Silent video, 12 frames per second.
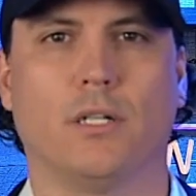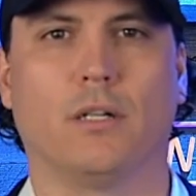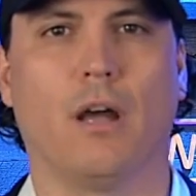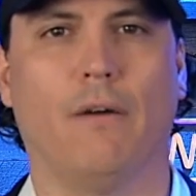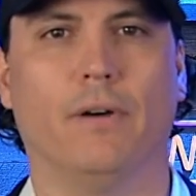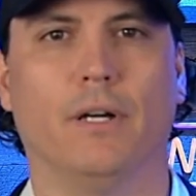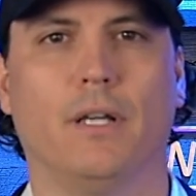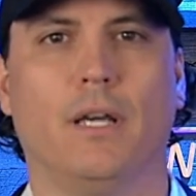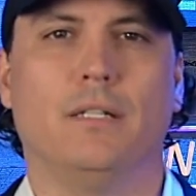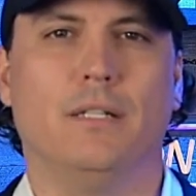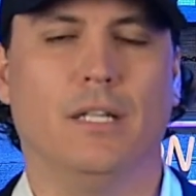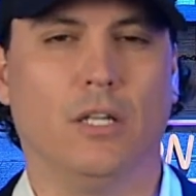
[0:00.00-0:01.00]
are covered,
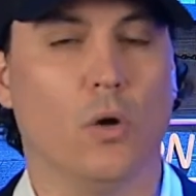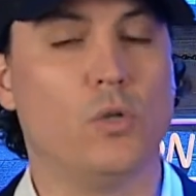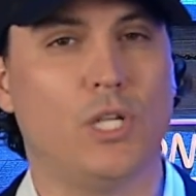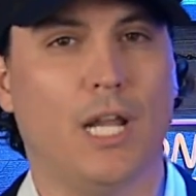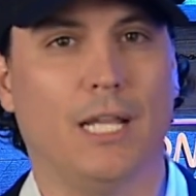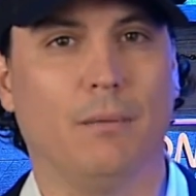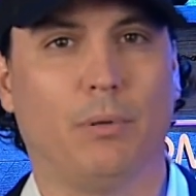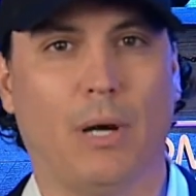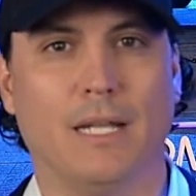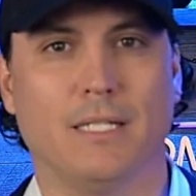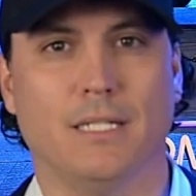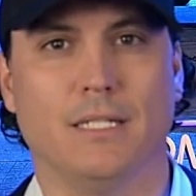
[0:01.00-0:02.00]
negotiating
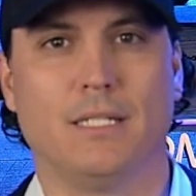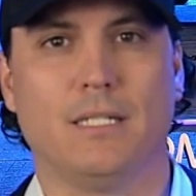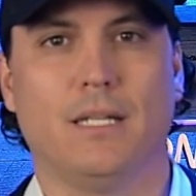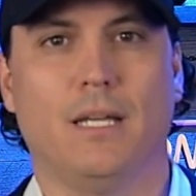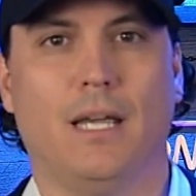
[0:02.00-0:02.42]
prices,